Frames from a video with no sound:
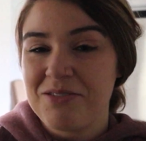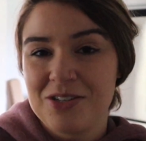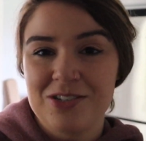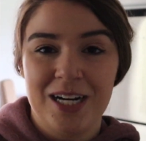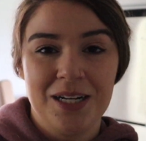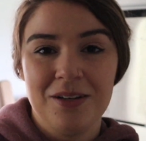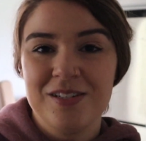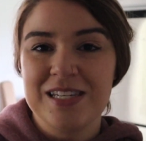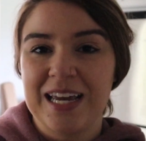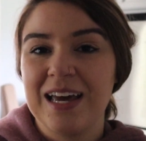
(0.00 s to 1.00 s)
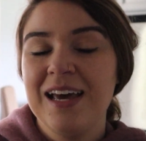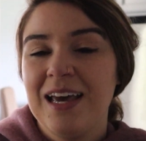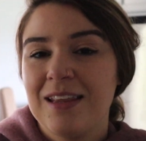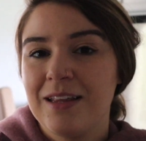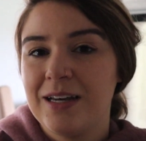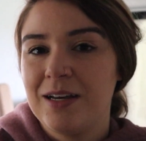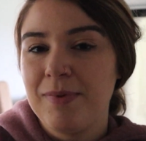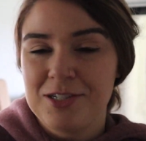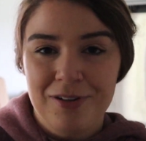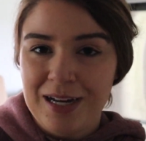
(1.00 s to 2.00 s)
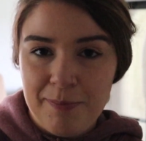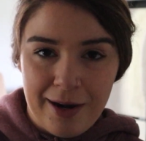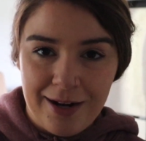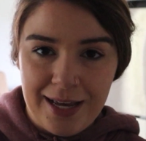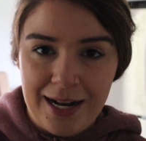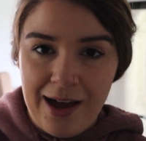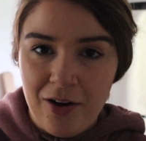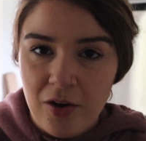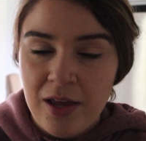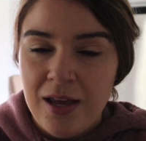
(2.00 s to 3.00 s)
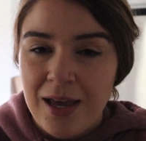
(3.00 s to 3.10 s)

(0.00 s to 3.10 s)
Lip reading: I was just trying to use like the measuring cup I already had out